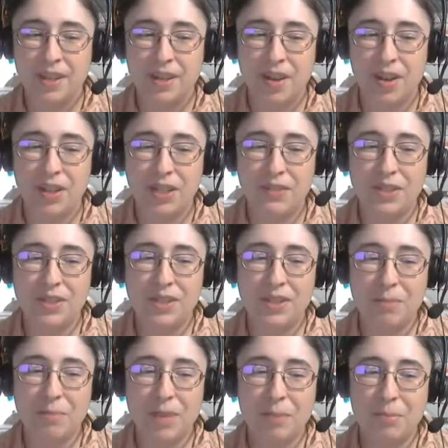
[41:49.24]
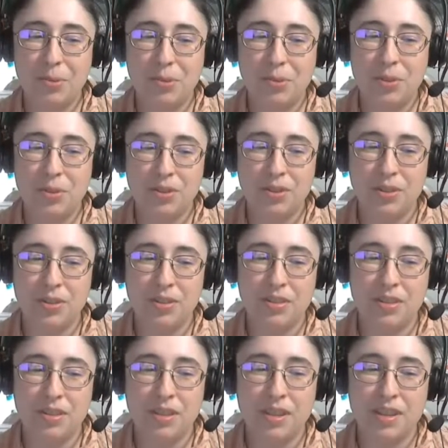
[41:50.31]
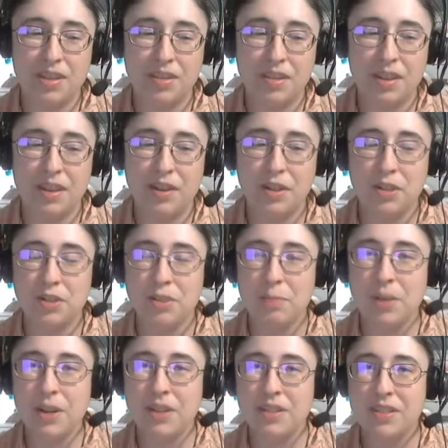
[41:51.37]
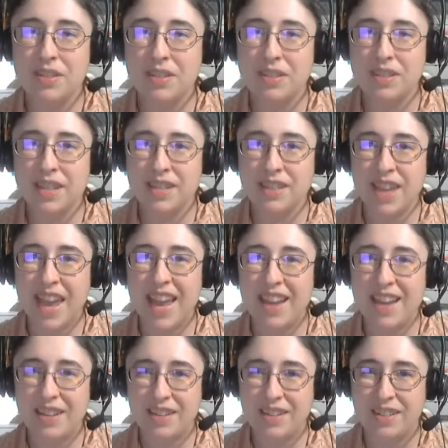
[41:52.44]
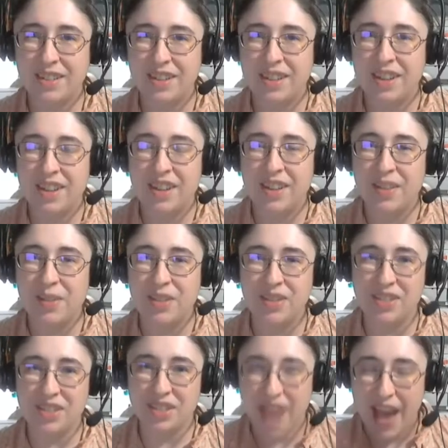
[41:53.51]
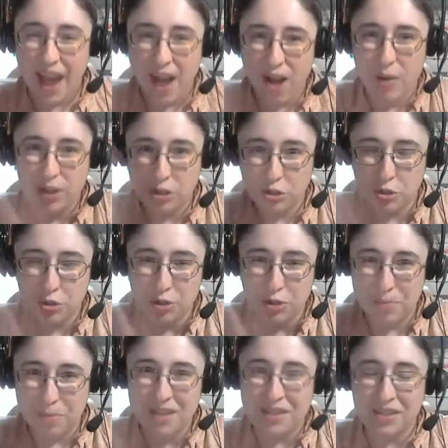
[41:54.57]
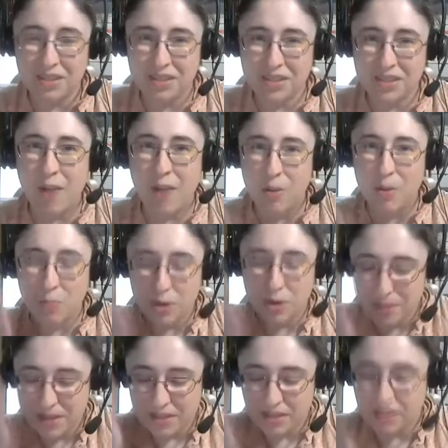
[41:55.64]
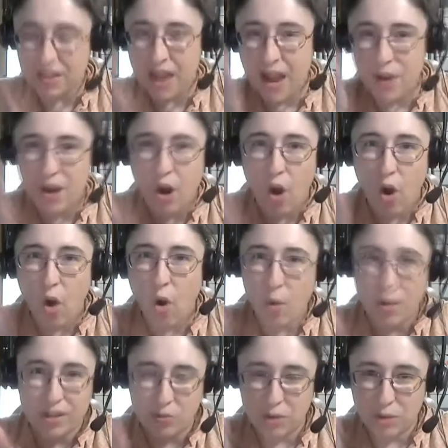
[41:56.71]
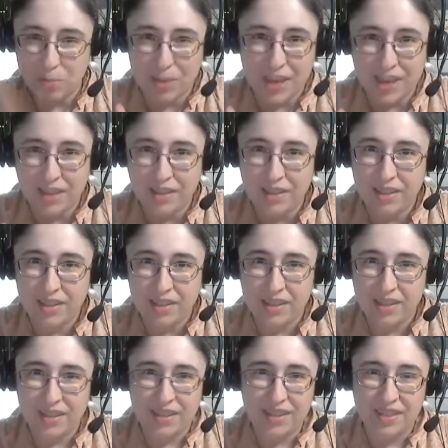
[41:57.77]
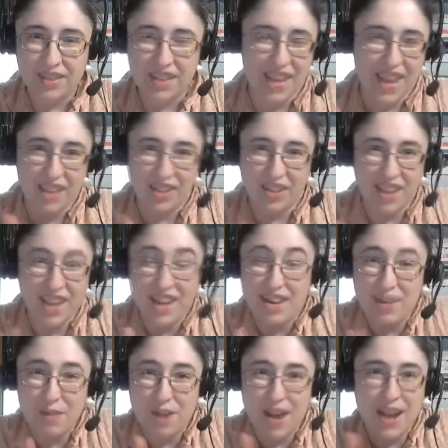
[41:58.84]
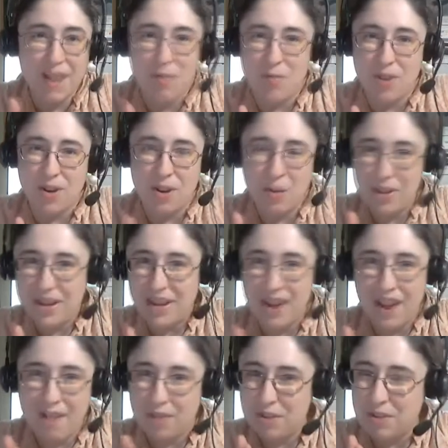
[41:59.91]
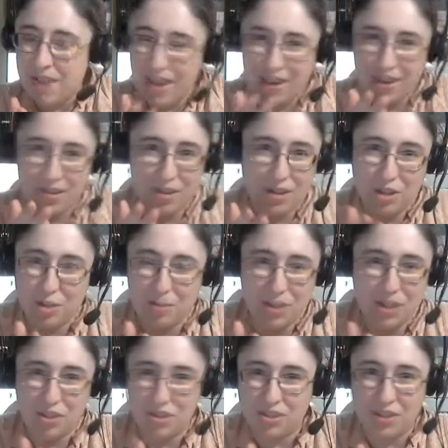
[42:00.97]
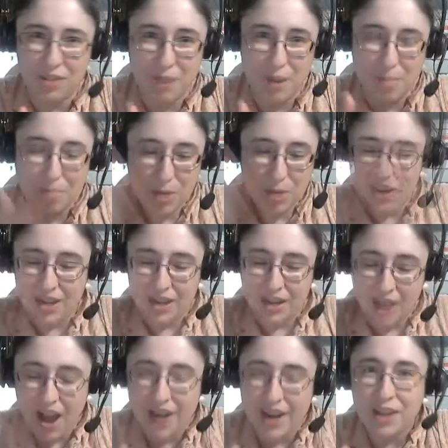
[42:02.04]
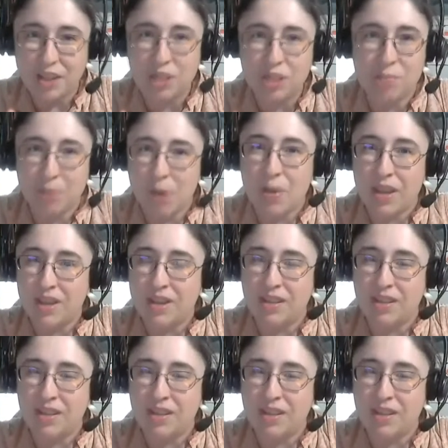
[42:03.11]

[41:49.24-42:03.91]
all of a sudden people took these characters' appearances as canon. This is how it should be. This is how it will be. This is how it always will be. They can't look any different anymore. Nobody can ever do any other interpretations of them, period. God has spoken.